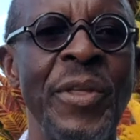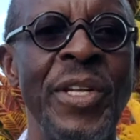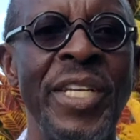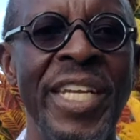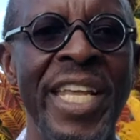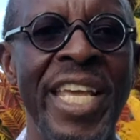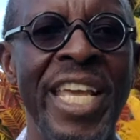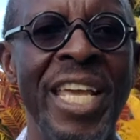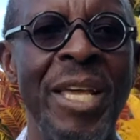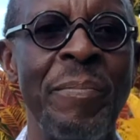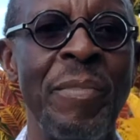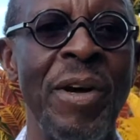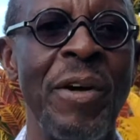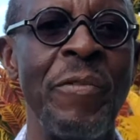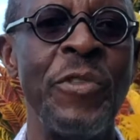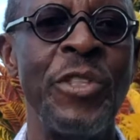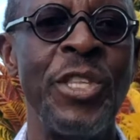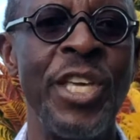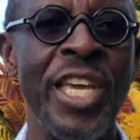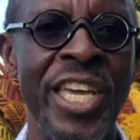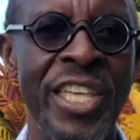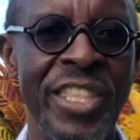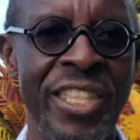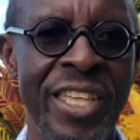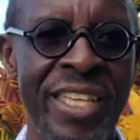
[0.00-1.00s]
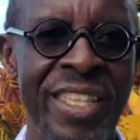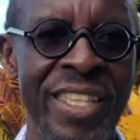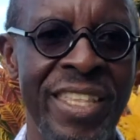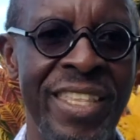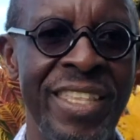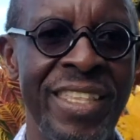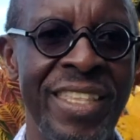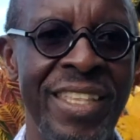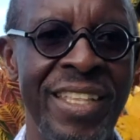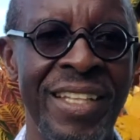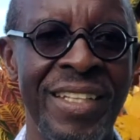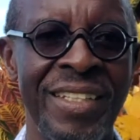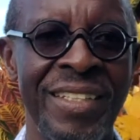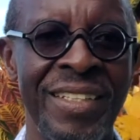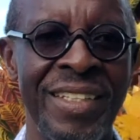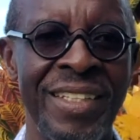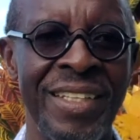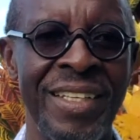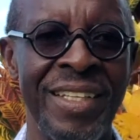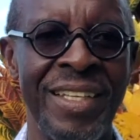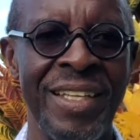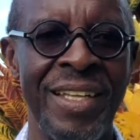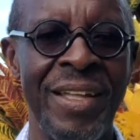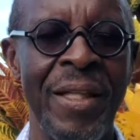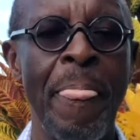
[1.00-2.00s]
the name of Jesus.
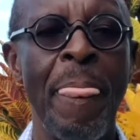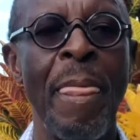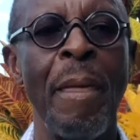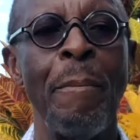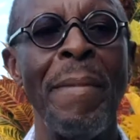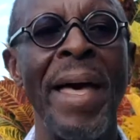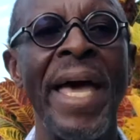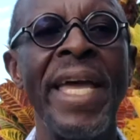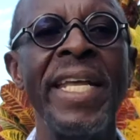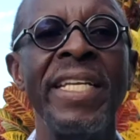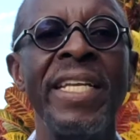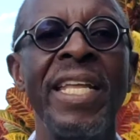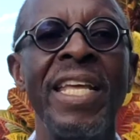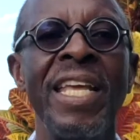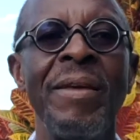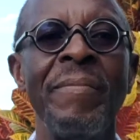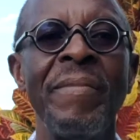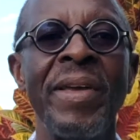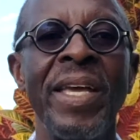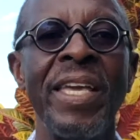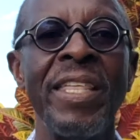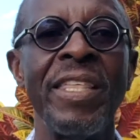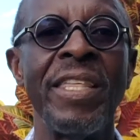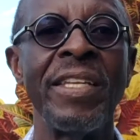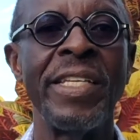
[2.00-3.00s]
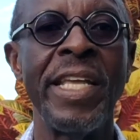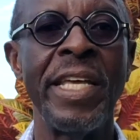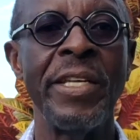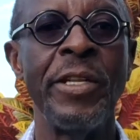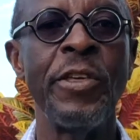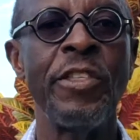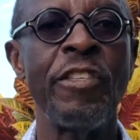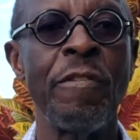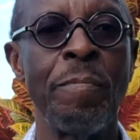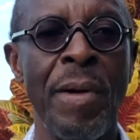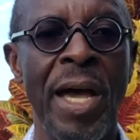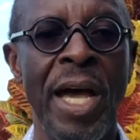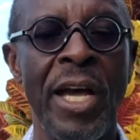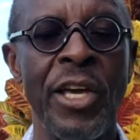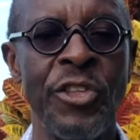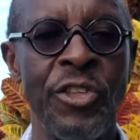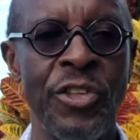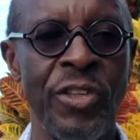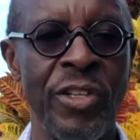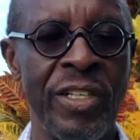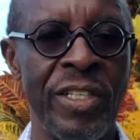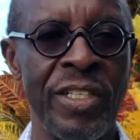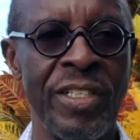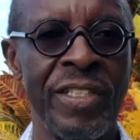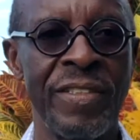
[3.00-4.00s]
My name is Dennis
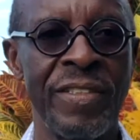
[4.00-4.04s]
Marshall,